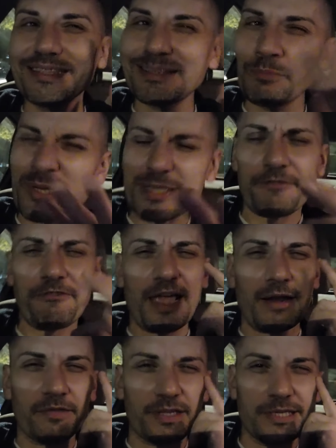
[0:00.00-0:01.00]
wasn't a
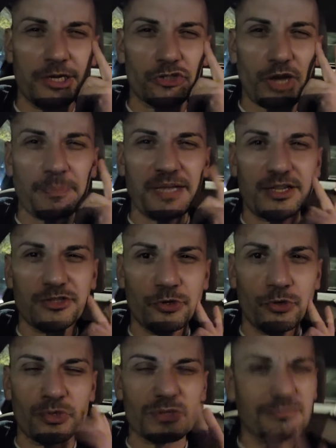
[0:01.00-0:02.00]
fan of the teardrop
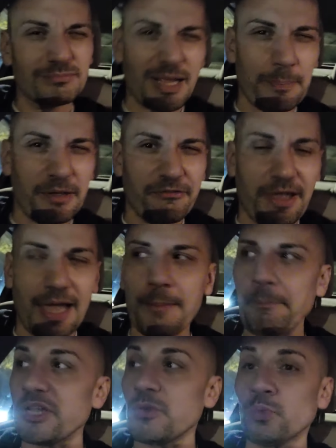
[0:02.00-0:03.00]
tattoos. Not a big fan,
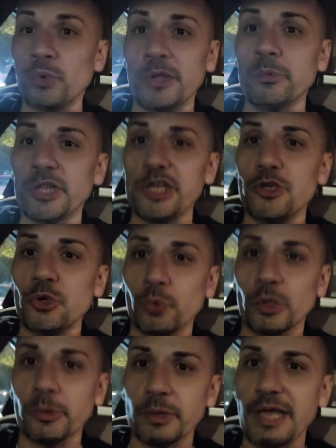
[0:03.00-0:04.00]
but really, really cute,
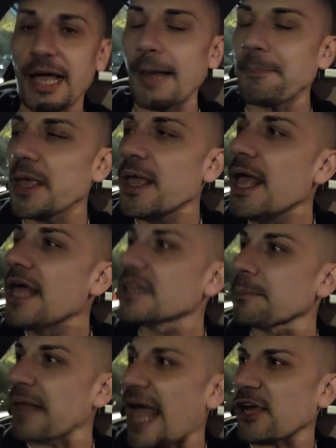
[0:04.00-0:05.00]
really, really hot.
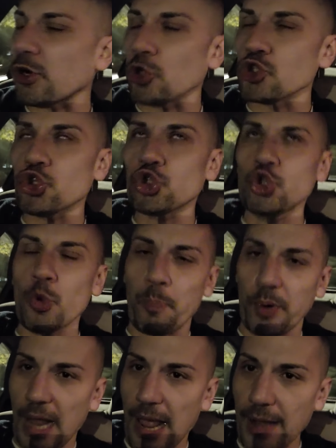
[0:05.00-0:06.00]
The black girl,
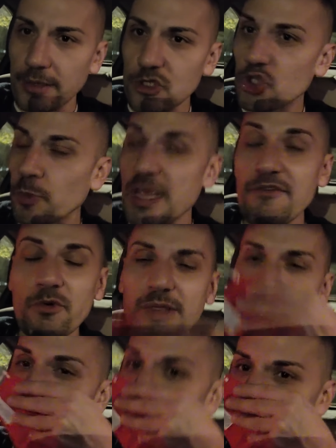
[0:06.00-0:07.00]
super hot. So even with
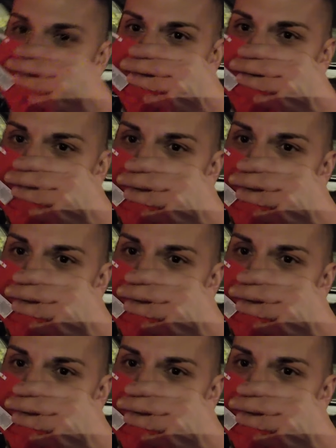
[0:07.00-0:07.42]
the mask on,